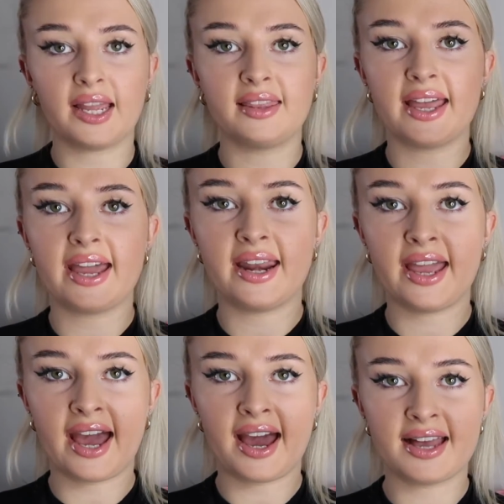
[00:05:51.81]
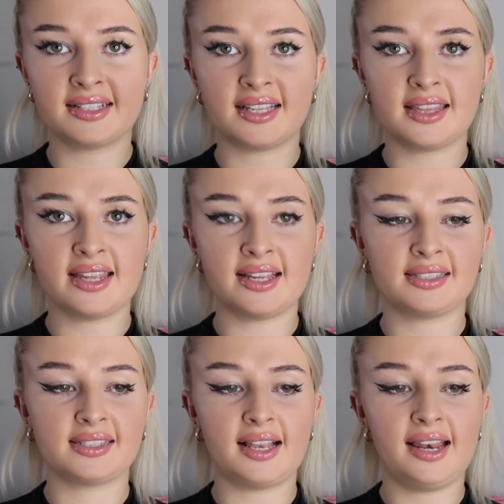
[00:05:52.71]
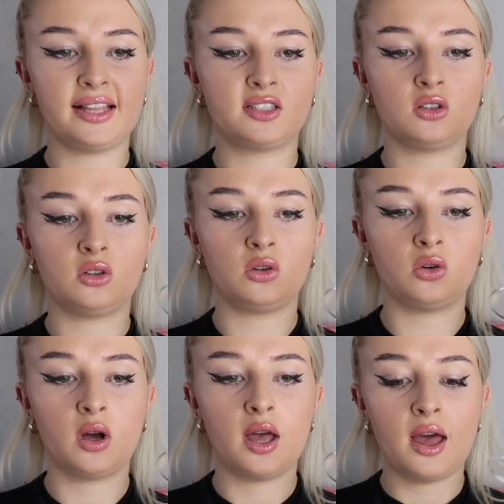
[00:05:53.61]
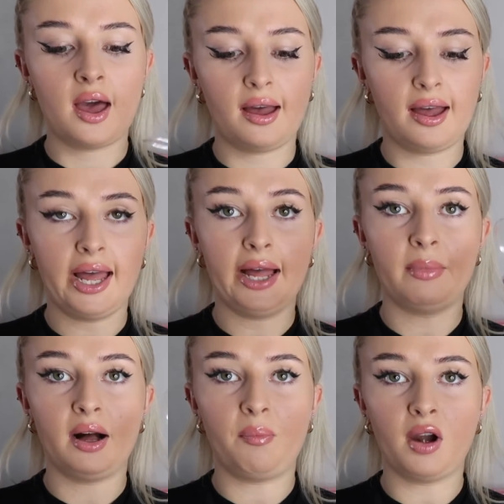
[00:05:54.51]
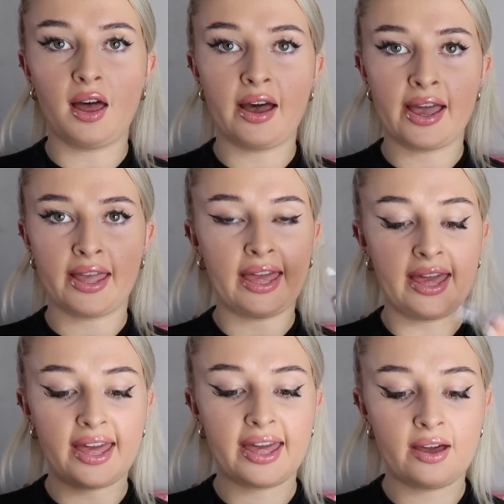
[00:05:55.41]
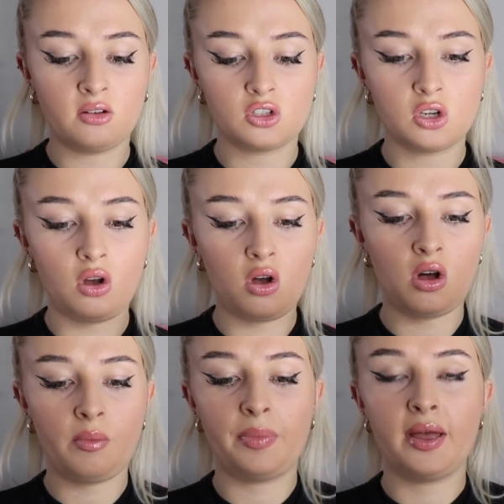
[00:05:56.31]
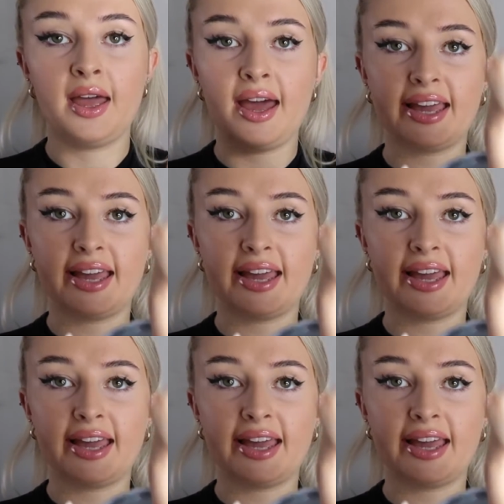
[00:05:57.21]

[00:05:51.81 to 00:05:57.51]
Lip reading: And then it has this little applier here on top.